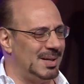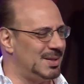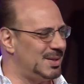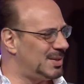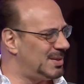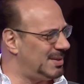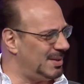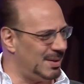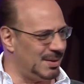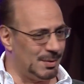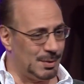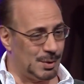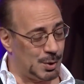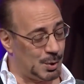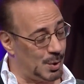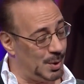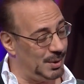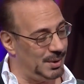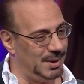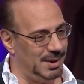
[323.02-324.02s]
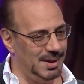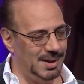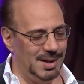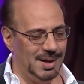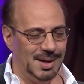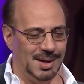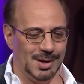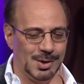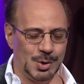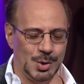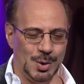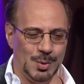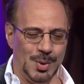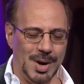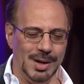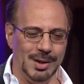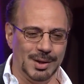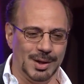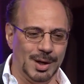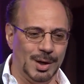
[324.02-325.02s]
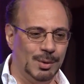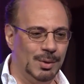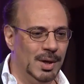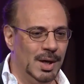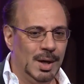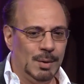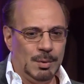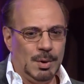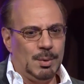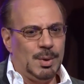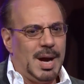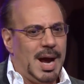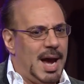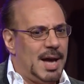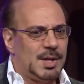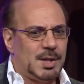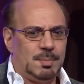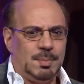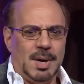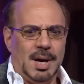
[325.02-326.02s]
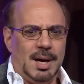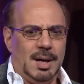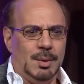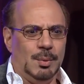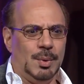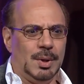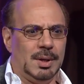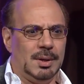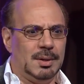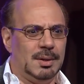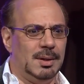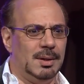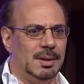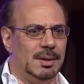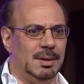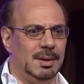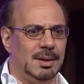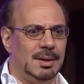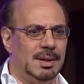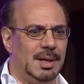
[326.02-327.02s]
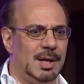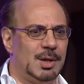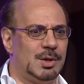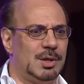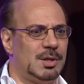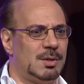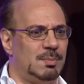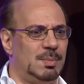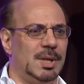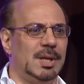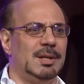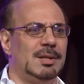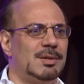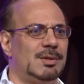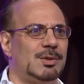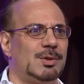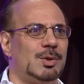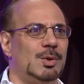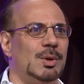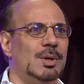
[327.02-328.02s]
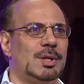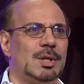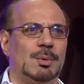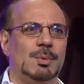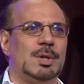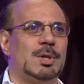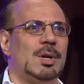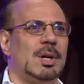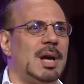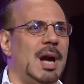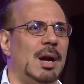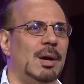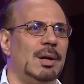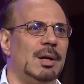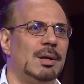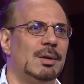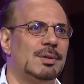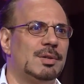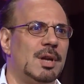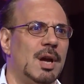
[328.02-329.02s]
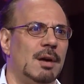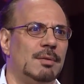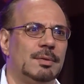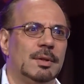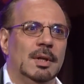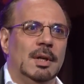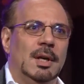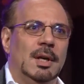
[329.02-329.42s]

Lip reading: just a short while ago, we were asked by one of the nation's biggest stores, can we start carrying your stuff?